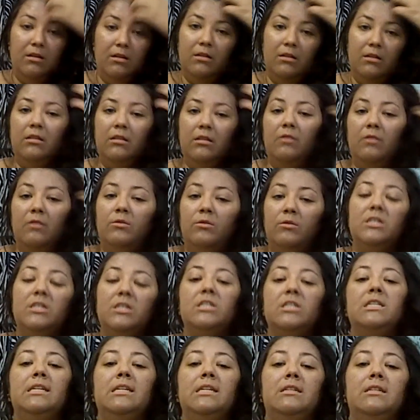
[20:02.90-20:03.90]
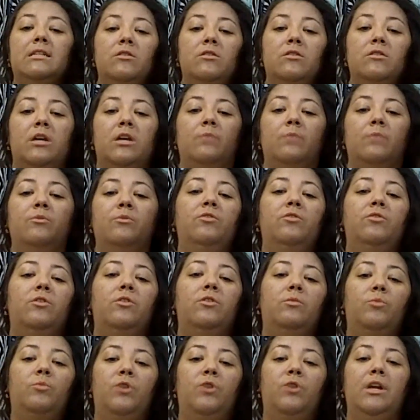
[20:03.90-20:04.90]
or it just sits on top of your
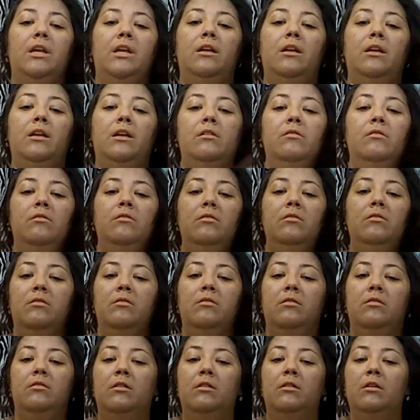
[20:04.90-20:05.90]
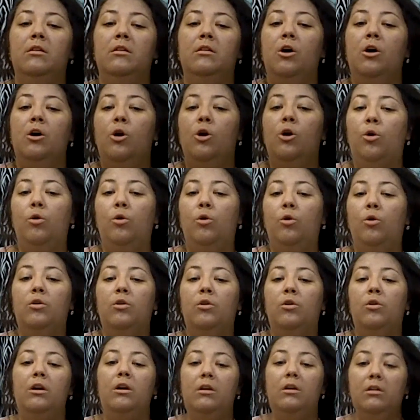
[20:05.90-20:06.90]
braid, Or